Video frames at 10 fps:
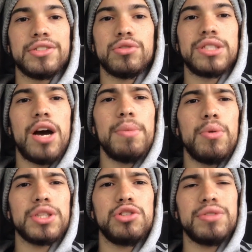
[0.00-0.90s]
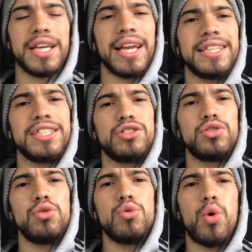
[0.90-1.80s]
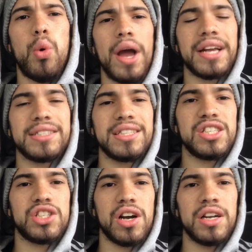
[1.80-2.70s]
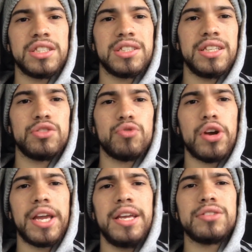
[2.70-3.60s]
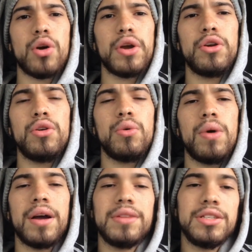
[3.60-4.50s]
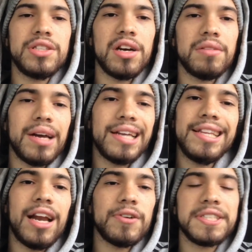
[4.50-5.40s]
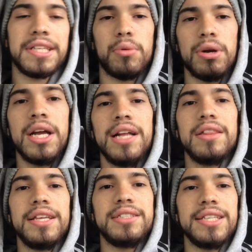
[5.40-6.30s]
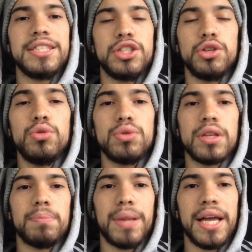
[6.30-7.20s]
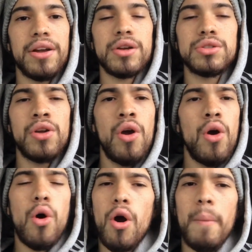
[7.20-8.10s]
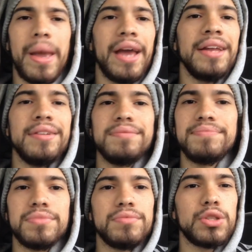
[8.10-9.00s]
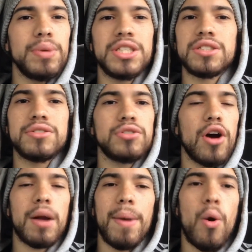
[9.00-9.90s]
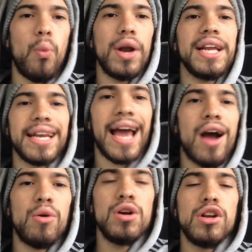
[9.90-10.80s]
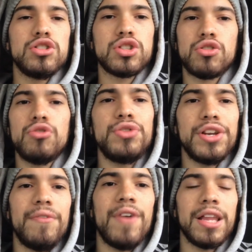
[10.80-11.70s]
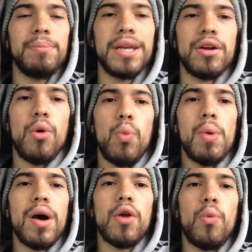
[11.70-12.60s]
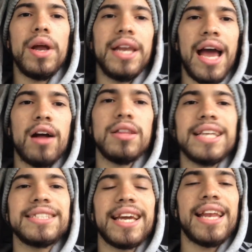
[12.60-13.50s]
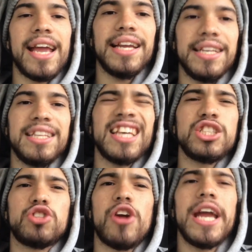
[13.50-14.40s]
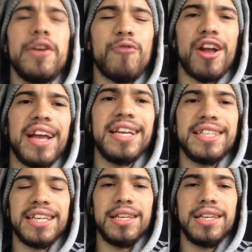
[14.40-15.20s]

so tell me what you think. Is it too quick to judge these rookies, or you know what, are these young, they're not rookies anymore, these youth players, or man, should we just talk about winning now? Screw the development. We want to win now. Let's get AD. Let's trade for AD.